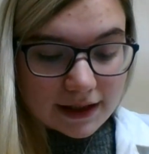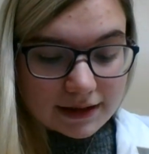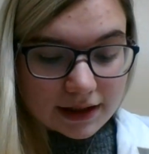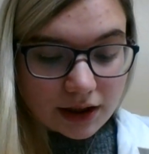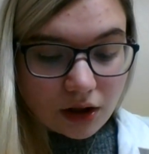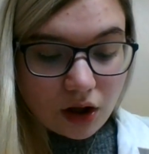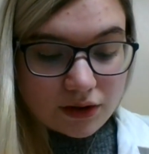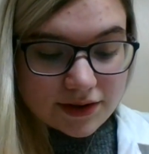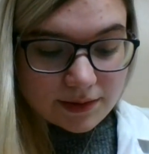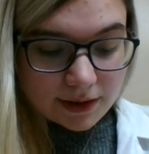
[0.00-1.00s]
And then I
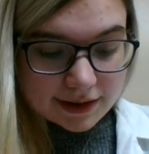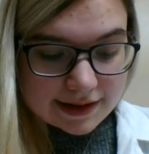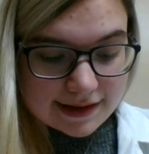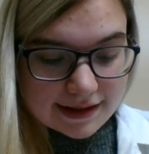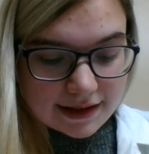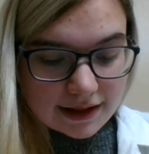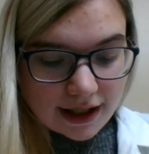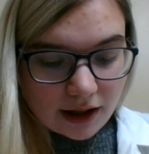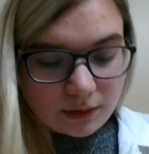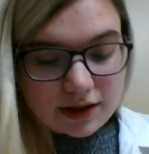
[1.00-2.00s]
also got to see
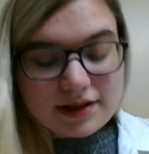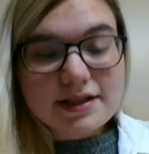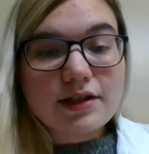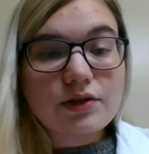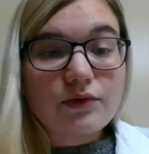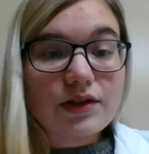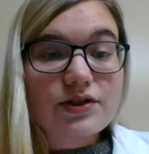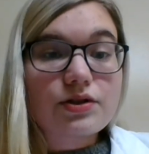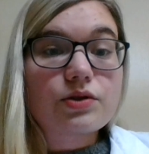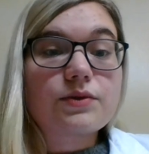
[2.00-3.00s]
how continued
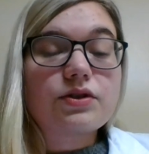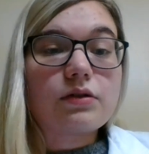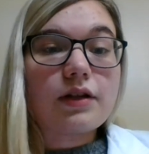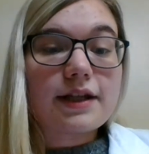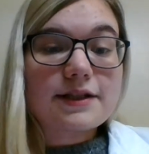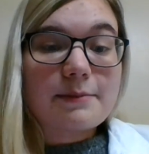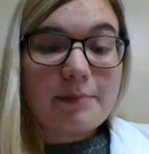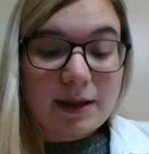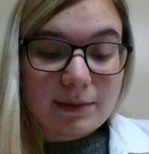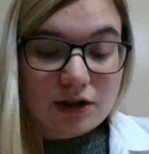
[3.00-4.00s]
research was utilized
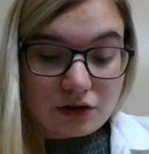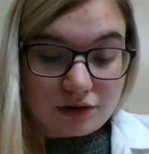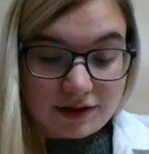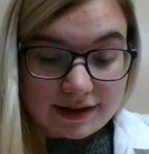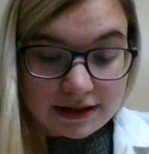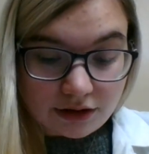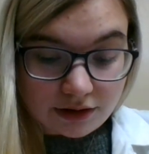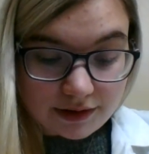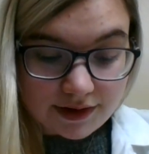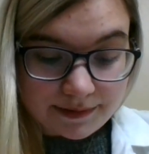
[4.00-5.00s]
by my nurse
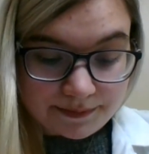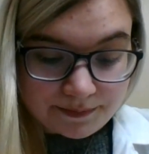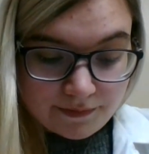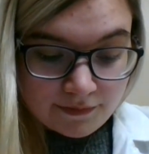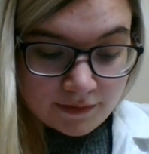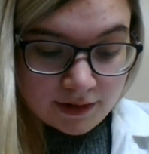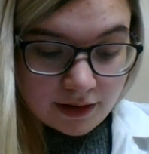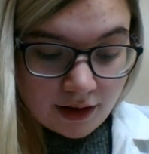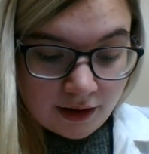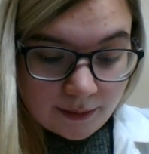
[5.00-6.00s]
leaders,
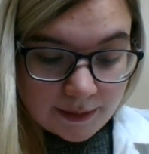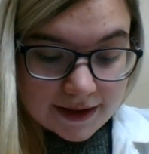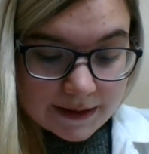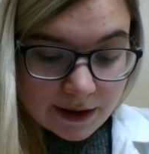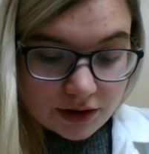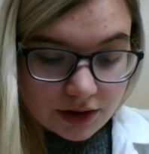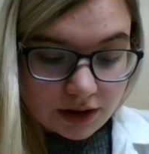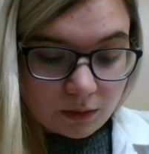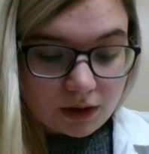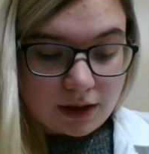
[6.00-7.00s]

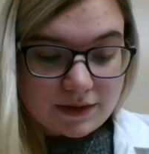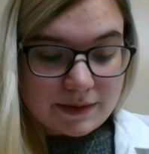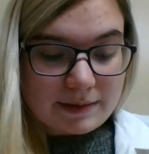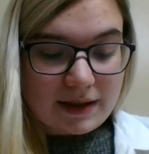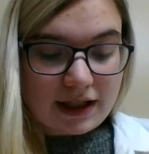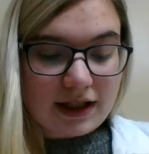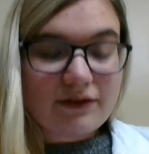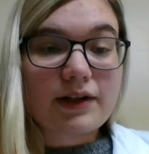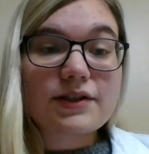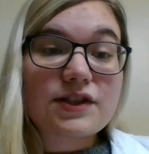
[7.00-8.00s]
especially when I was with my
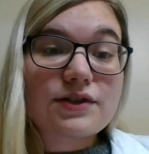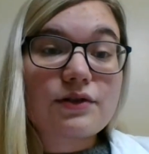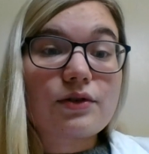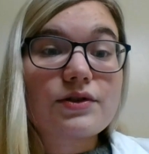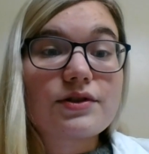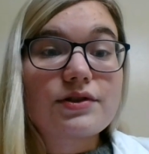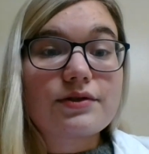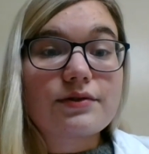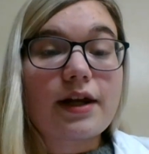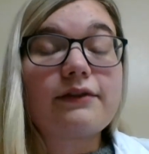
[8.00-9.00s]
advanced
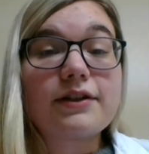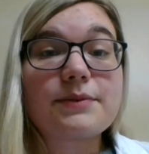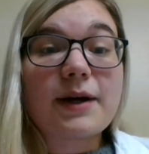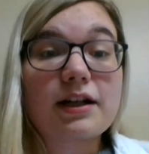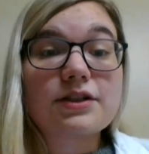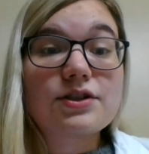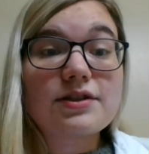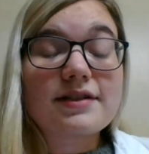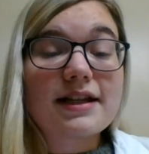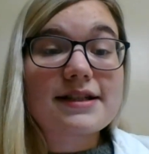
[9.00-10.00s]
practice
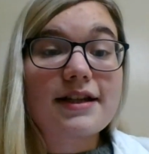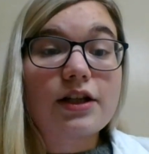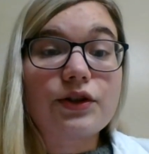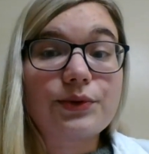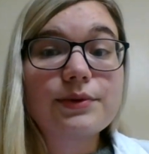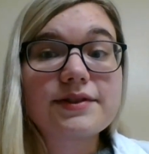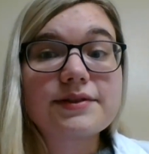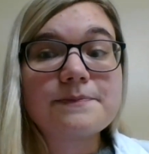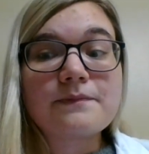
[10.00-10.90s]
nurse at St. Luke's.